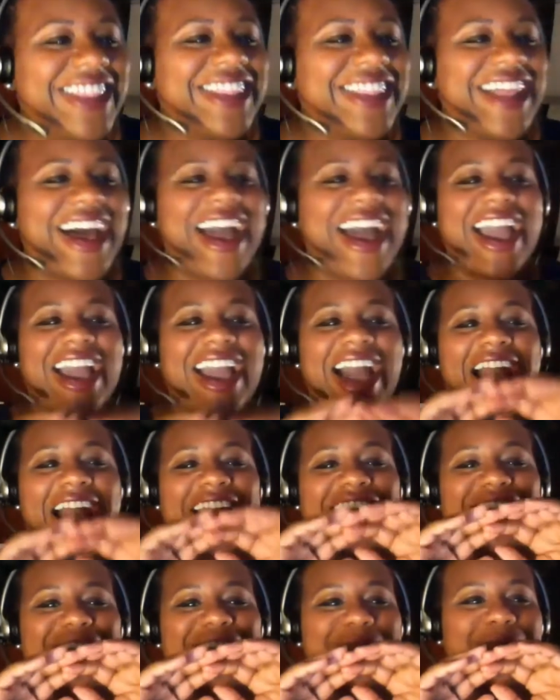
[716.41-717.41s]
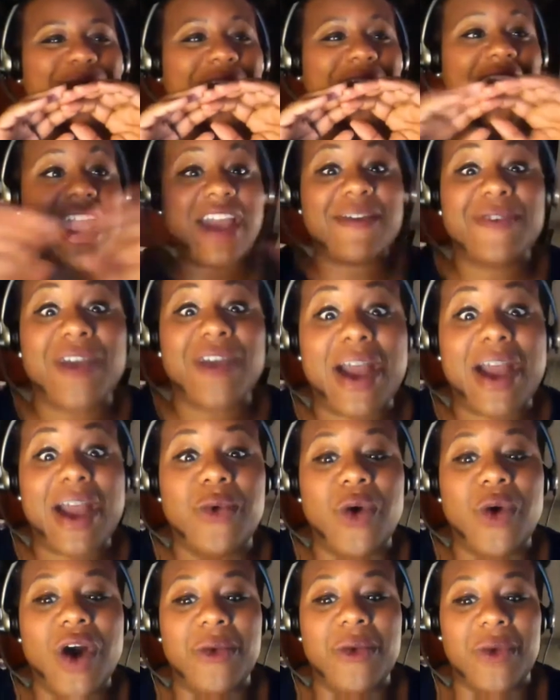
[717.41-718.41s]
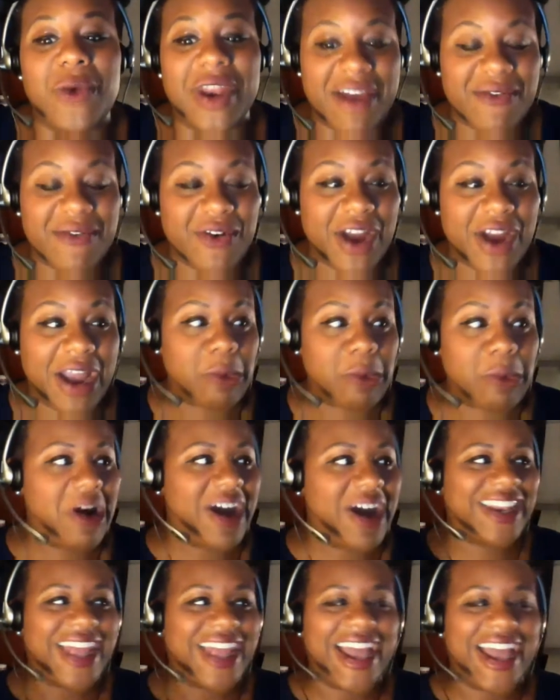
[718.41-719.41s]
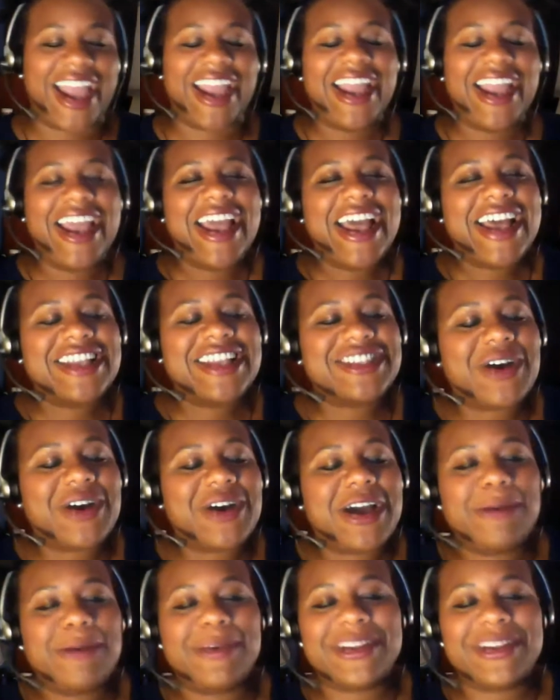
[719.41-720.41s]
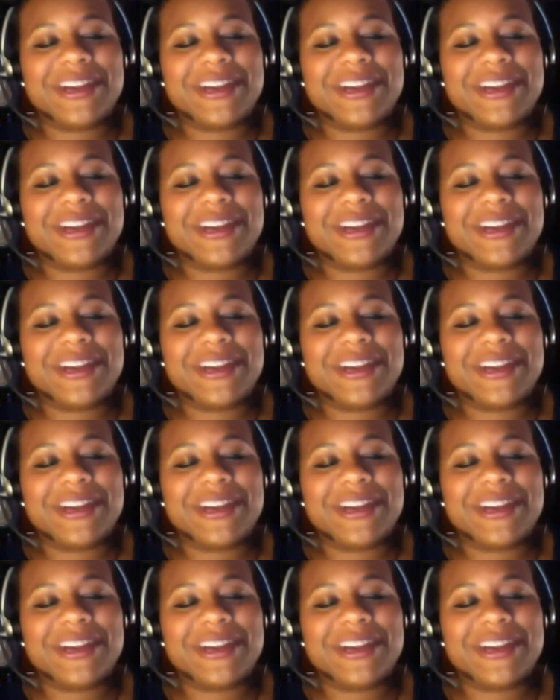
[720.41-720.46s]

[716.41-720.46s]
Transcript: Like I can do whatever I want whenever I want. Like, and so I am